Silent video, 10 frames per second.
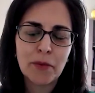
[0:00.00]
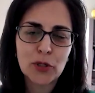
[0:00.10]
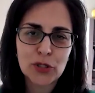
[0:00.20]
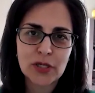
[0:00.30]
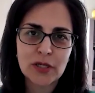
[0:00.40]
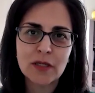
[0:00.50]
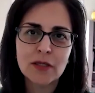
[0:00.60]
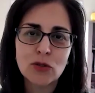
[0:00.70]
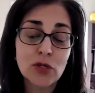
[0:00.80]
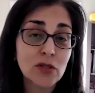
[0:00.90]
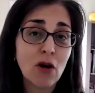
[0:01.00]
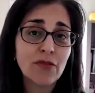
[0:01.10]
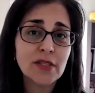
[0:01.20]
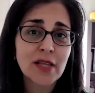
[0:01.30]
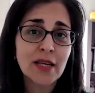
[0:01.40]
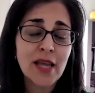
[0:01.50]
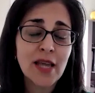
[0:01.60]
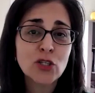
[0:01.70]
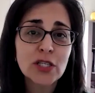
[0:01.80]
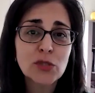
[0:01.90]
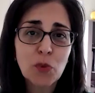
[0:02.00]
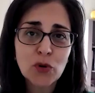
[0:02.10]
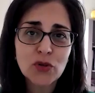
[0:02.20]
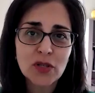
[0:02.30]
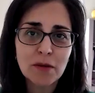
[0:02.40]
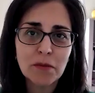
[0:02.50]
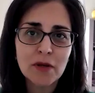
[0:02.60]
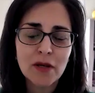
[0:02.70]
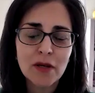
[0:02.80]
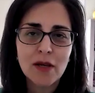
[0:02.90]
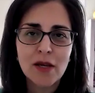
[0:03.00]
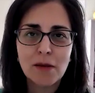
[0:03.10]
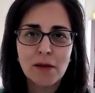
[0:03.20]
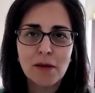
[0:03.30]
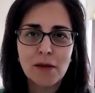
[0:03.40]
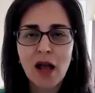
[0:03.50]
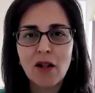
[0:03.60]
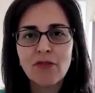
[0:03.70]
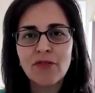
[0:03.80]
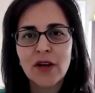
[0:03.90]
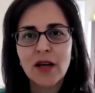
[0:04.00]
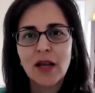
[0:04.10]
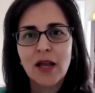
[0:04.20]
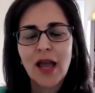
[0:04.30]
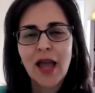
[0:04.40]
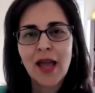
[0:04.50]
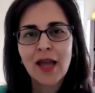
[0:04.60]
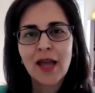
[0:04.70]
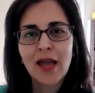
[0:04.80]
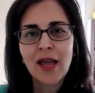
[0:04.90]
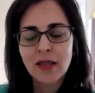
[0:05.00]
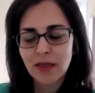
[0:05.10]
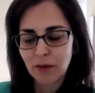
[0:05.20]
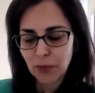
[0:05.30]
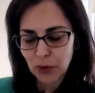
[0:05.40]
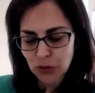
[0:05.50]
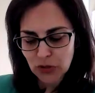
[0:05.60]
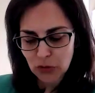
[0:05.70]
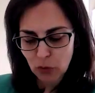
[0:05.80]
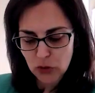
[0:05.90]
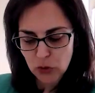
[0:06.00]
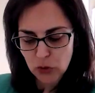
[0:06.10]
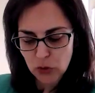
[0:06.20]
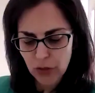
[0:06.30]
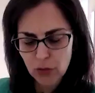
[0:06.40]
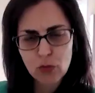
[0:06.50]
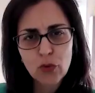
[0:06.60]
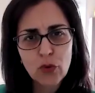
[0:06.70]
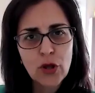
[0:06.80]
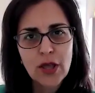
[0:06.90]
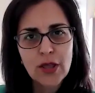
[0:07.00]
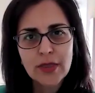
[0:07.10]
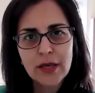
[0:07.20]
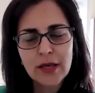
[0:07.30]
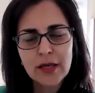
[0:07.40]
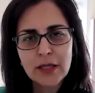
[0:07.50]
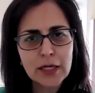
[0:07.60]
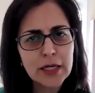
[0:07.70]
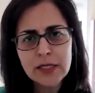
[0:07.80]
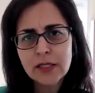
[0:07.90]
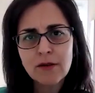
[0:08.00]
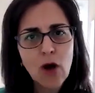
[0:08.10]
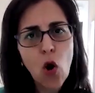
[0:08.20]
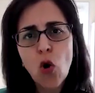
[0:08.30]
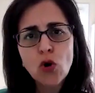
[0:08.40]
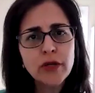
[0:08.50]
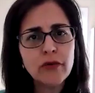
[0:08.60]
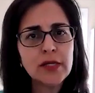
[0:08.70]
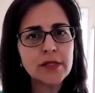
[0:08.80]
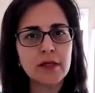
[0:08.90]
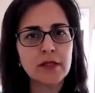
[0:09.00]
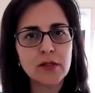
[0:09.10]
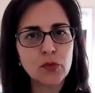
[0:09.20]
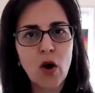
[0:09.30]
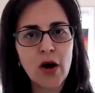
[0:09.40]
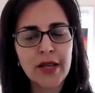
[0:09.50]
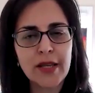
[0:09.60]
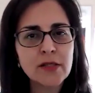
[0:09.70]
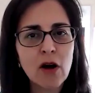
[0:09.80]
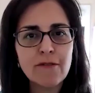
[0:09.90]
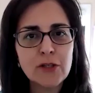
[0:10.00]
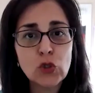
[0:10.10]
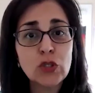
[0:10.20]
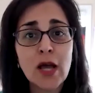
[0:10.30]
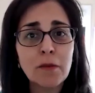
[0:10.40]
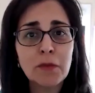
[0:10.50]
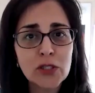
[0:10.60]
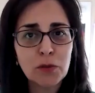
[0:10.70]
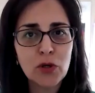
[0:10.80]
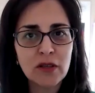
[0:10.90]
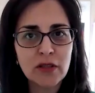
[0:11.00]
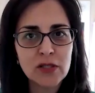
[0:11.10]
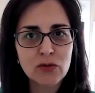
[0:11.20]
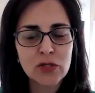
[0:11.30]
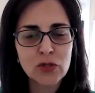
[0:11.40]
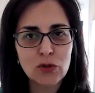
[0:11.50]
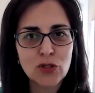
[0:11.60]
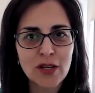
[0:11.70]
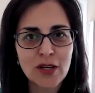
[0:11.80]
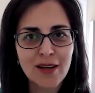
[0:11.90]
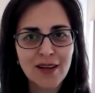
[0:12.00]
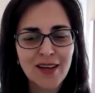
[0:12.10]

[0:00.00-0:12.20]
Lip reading: person to his office, and he actually spoke to him himself. And the person was going through the list of all the reasons why his office should not be supporting this resolution.